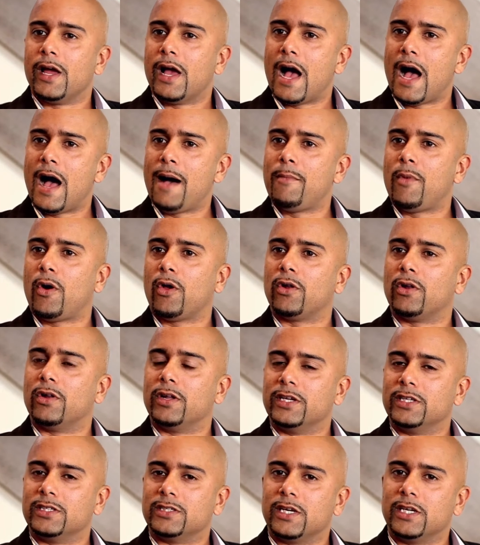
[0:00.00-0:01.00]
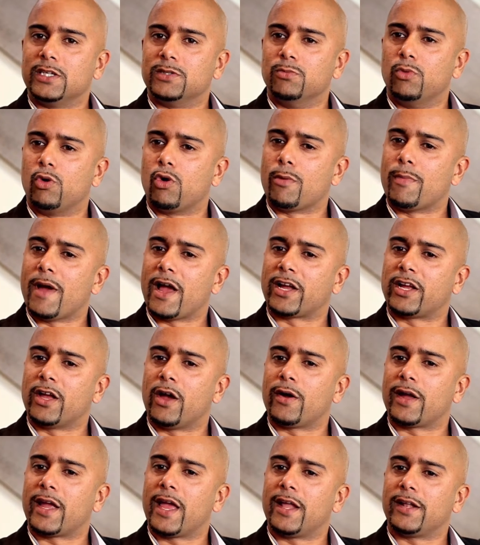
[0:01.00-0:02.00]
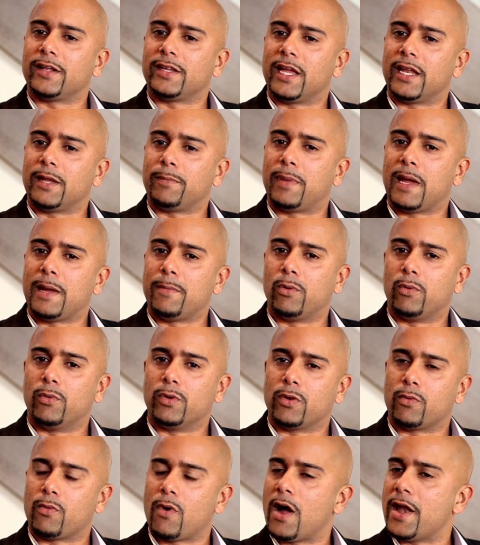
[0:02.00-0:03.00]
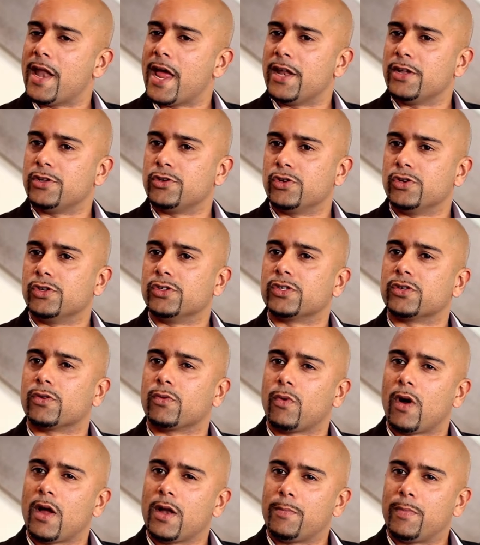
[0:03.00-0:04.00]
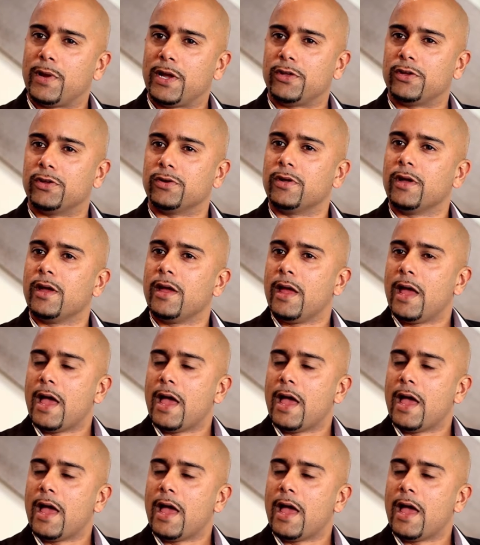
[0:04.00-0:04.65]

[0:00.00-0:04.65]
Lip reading: Our model is more about going out and getting people with the right attitudes, the right opinion,